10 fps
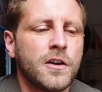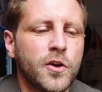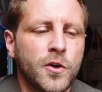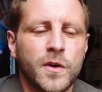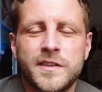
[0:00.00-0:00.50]

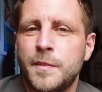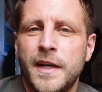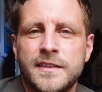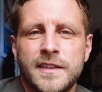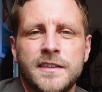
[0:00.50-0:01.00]
Good quality
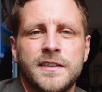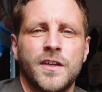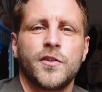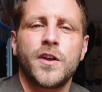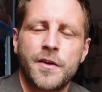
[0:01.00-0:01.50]
pieces,
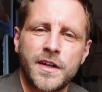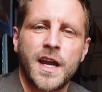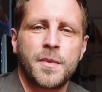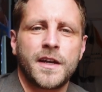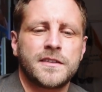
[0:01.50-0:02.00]
good
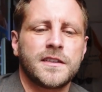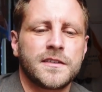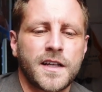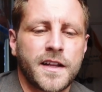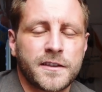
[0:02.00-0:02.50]
everyday pieces,
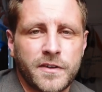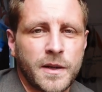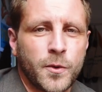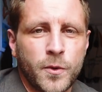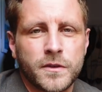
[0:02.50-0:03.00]
and that's really
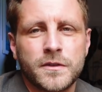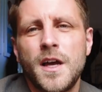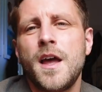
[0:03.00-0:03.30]
important.